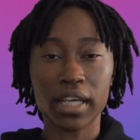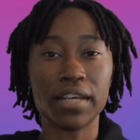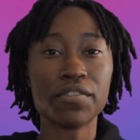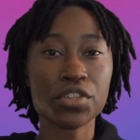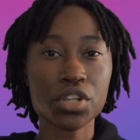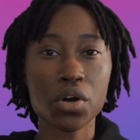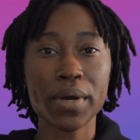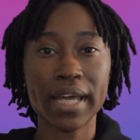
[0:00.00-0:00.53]
Even
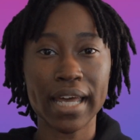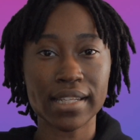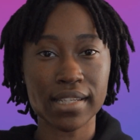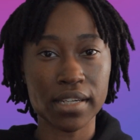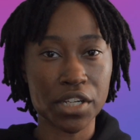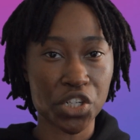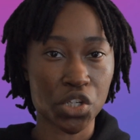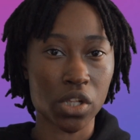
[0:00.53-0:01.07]
though it gets
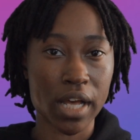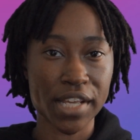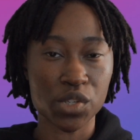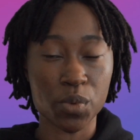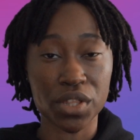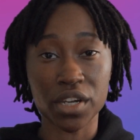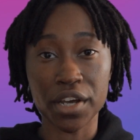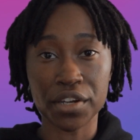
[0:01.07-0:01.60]
initialized
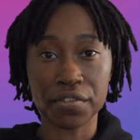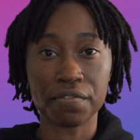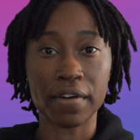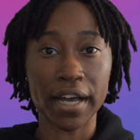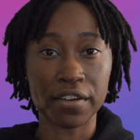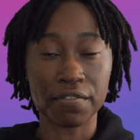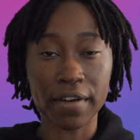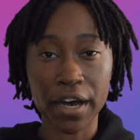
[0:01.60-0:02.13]
with an
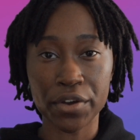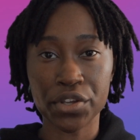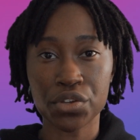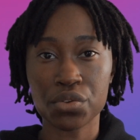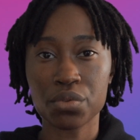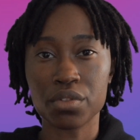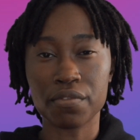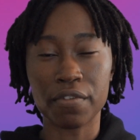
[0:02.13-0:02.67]
undefined
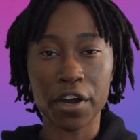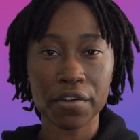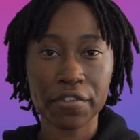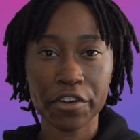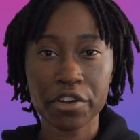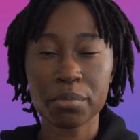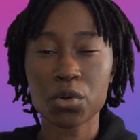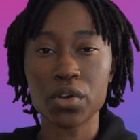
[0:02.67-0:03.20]
value, the var
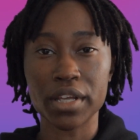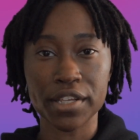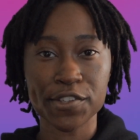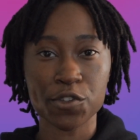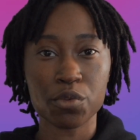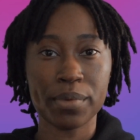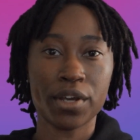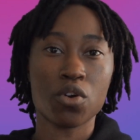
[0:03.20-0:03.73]
variable is
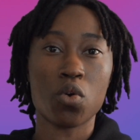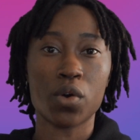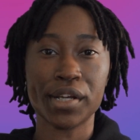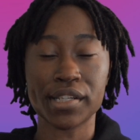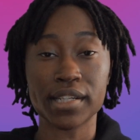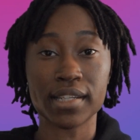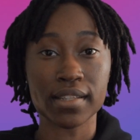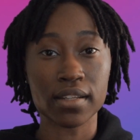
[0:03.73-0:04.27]
still being
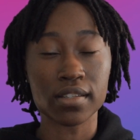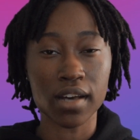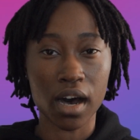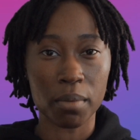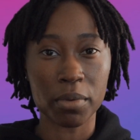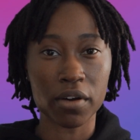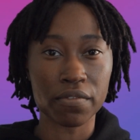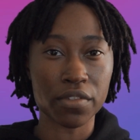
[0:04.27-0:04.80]
hoisted to the
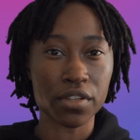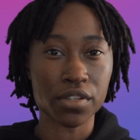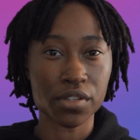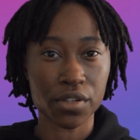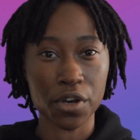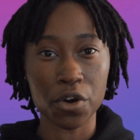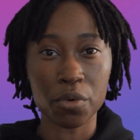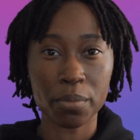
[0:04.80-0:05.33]
top of the
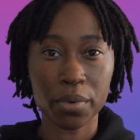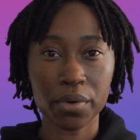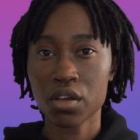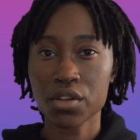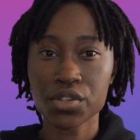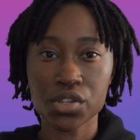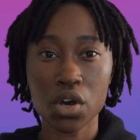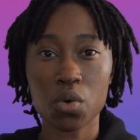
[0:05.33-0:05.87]
scope.
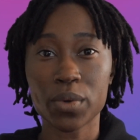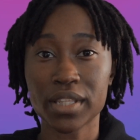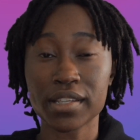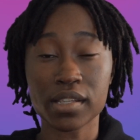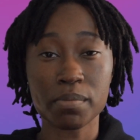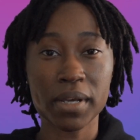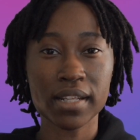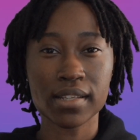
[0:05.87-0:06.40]
So what
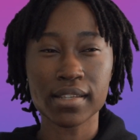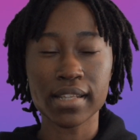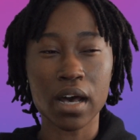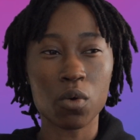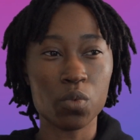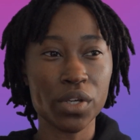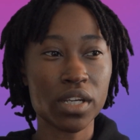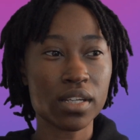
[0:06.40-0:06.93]
this means is that
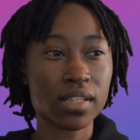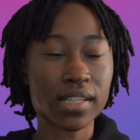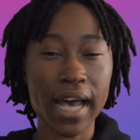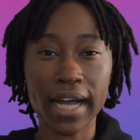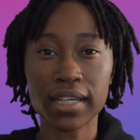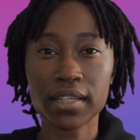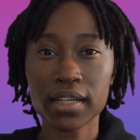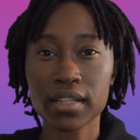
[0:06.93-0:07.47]
we could
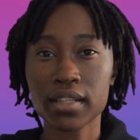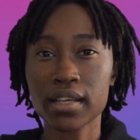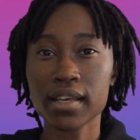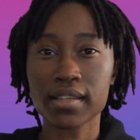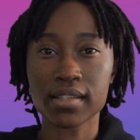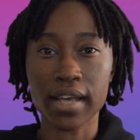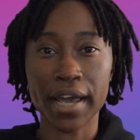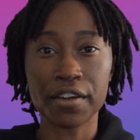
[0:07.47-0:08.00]
technically
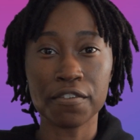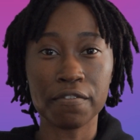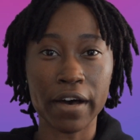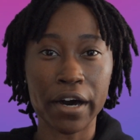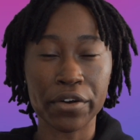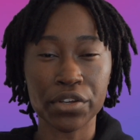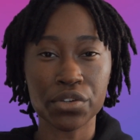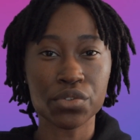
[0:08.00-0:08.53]
assign a
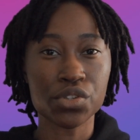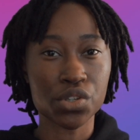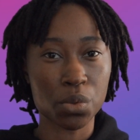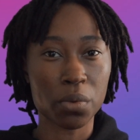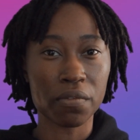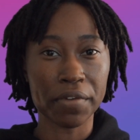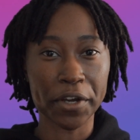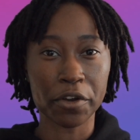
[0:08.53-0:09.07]
value to
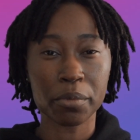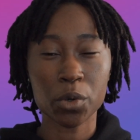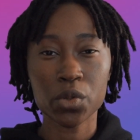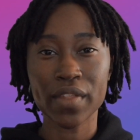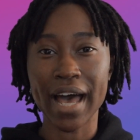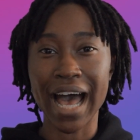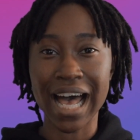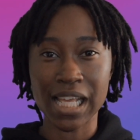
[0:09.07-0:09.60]
a variable
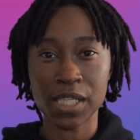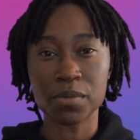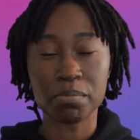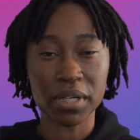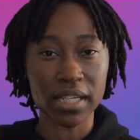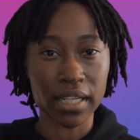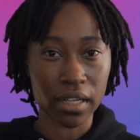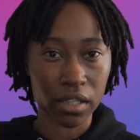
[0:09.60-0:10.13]
that hasn't
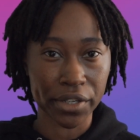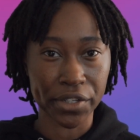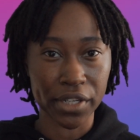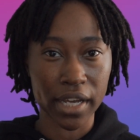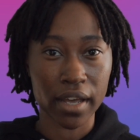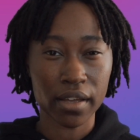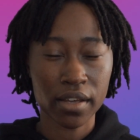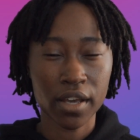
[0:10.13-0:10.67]
been declared
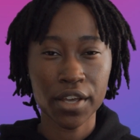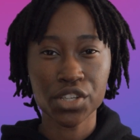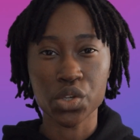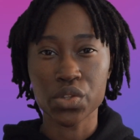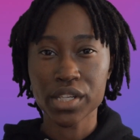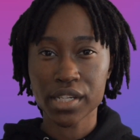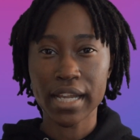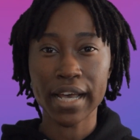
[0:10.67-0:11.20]
yet. So in
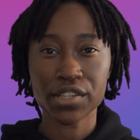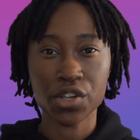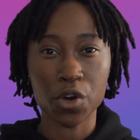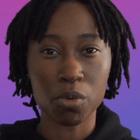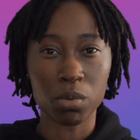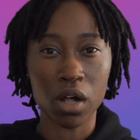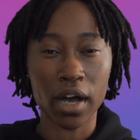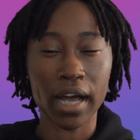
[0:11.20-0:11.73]
this next
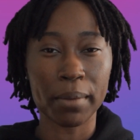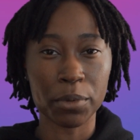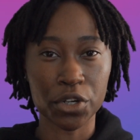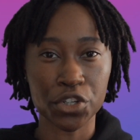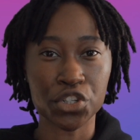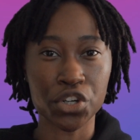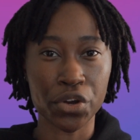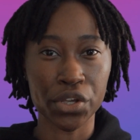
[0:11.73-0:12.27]
code block, I'm going to
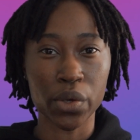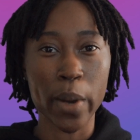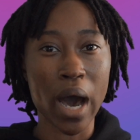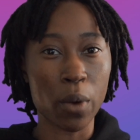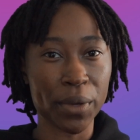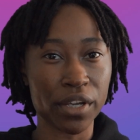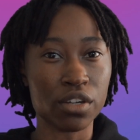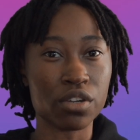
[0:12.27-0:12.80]
show you how
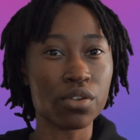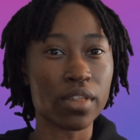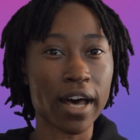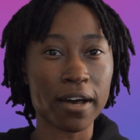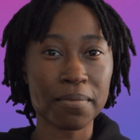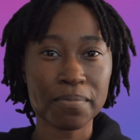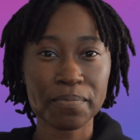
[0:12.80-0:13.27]
we can do that.